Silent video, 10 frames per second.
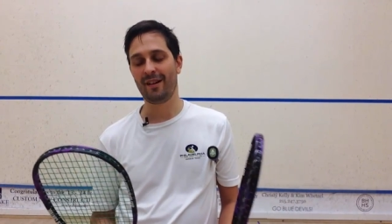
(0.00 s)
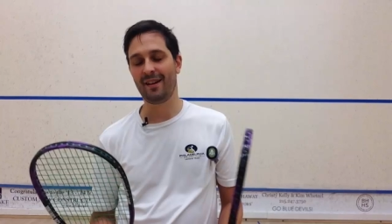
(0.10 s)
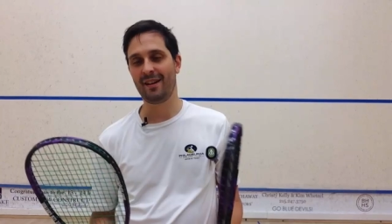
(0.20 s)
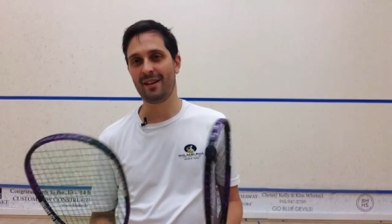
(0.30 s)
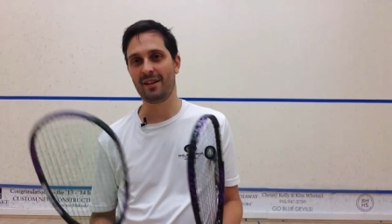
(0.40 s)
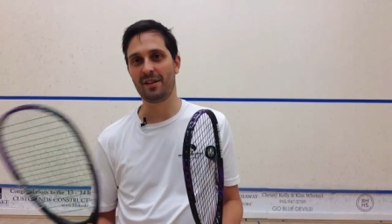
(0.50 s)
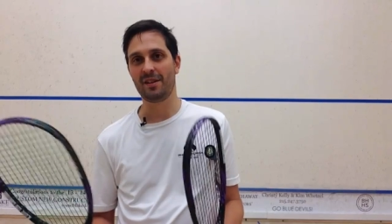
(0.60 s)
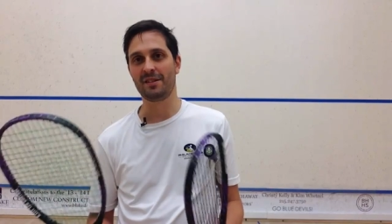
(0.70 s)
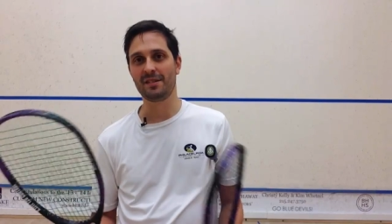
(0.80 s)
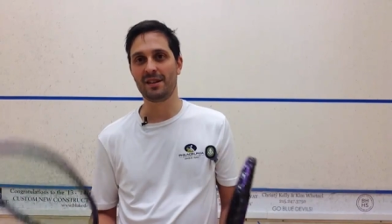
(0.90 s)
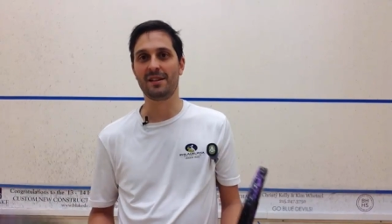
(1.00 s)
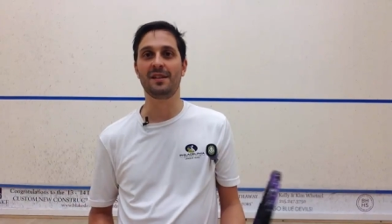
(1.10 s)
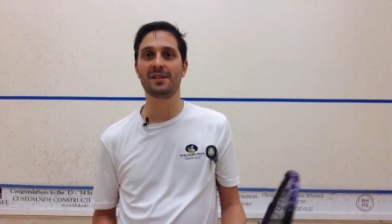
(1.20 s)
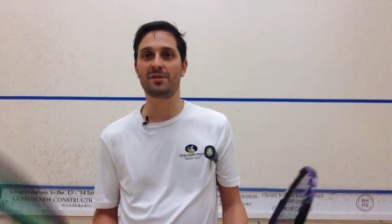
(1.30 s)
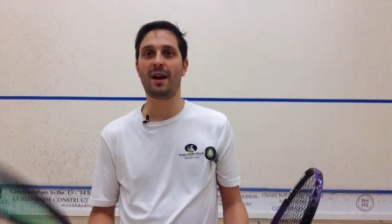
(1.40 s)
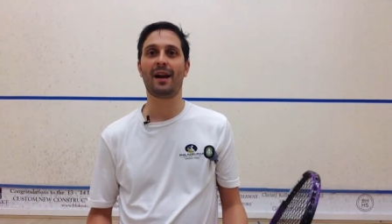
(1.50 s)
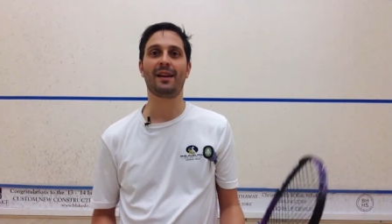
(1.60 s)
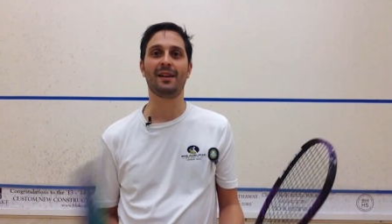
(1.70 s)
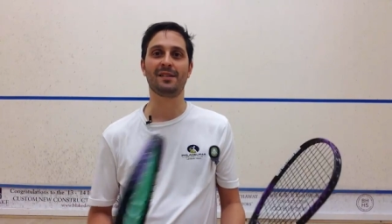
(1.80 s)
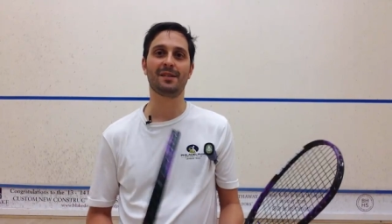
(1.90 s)
in in this
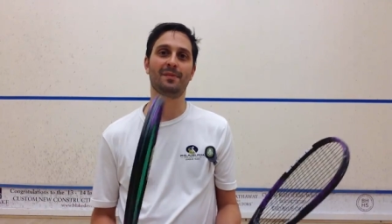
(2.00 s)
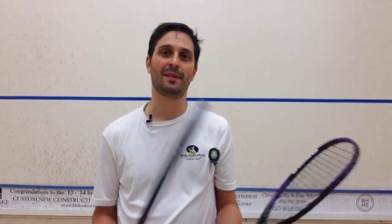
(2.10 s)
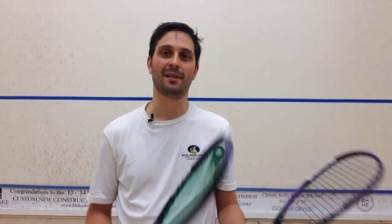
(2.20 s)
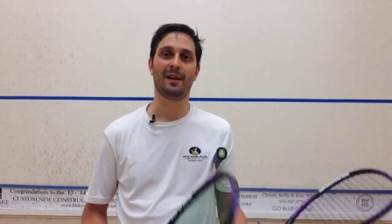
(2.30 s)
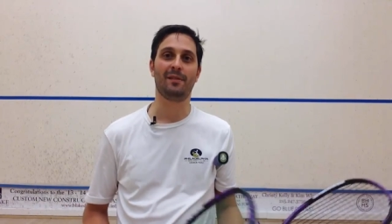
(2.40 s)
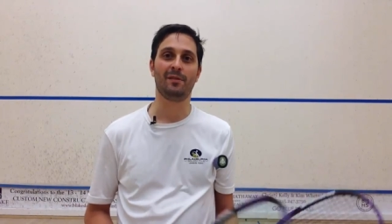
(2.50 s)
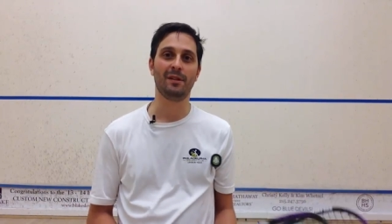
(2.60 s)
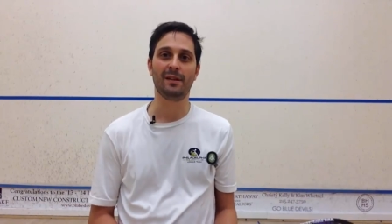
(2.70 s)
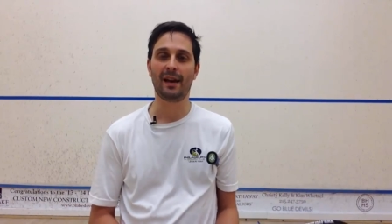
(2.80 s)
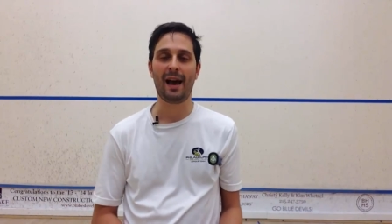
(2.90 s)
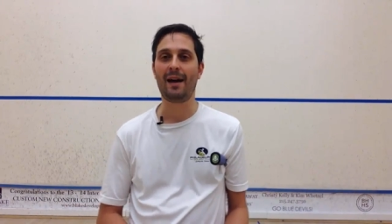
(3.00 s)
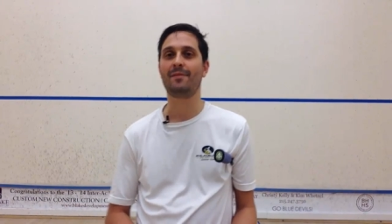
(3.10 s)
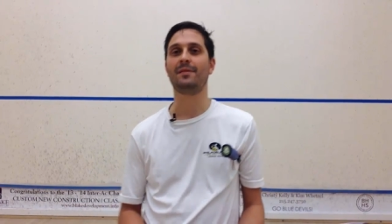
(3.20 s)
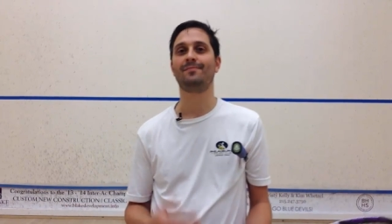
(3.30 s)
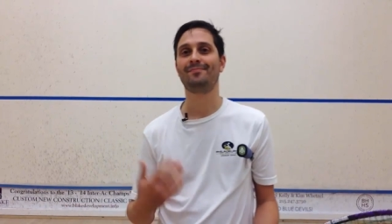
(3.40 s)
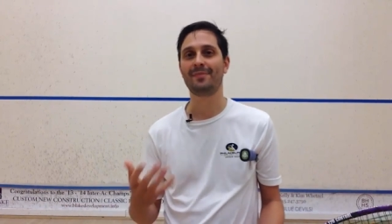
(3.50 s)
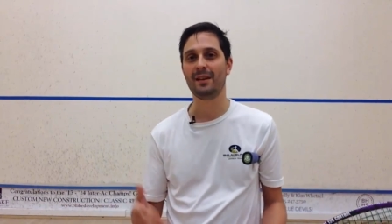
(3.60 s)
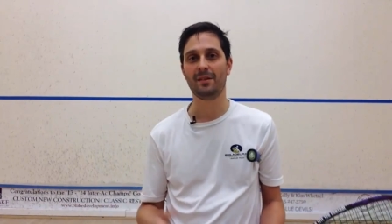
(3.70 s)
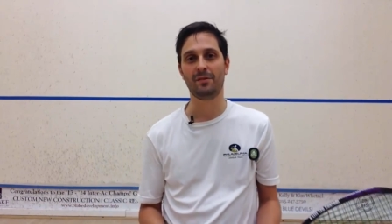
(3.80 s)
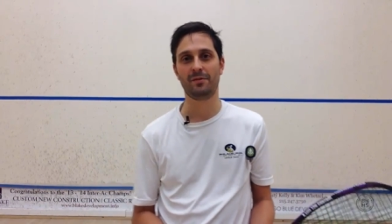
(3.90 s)
racket and something that I really haven't
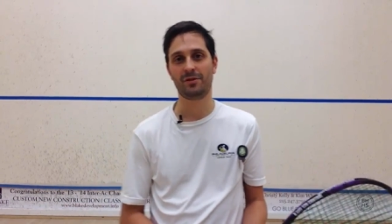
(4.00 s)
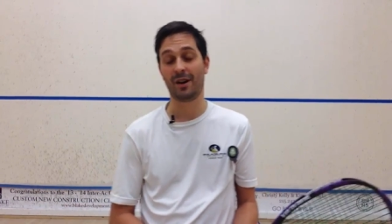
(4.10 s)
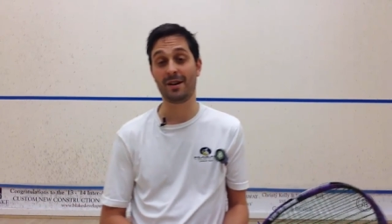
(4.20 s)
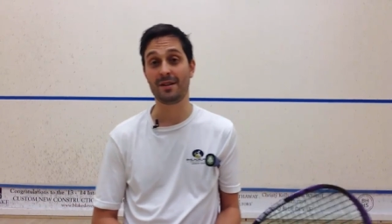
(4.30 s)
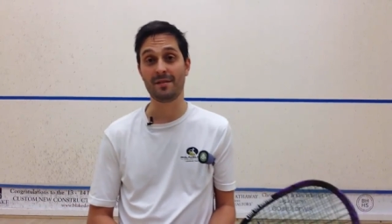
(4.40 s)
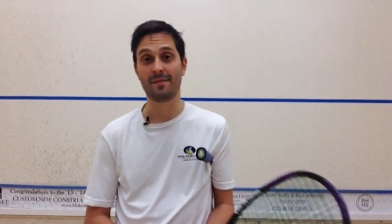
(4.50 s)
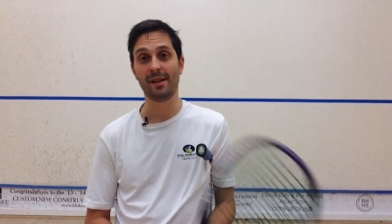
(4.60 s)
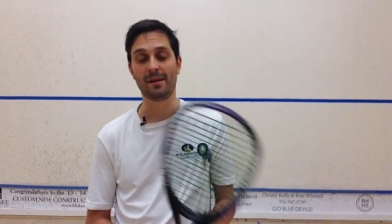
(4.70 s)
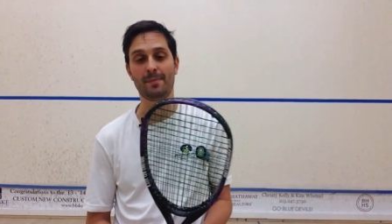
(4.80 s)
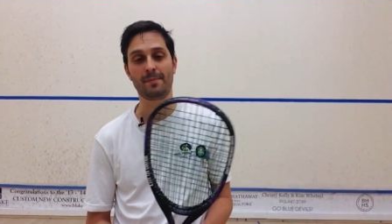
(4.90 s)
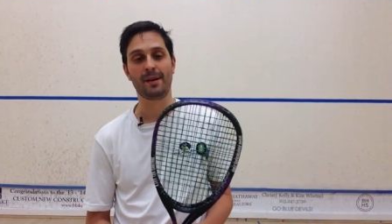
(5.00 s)
tried to develop in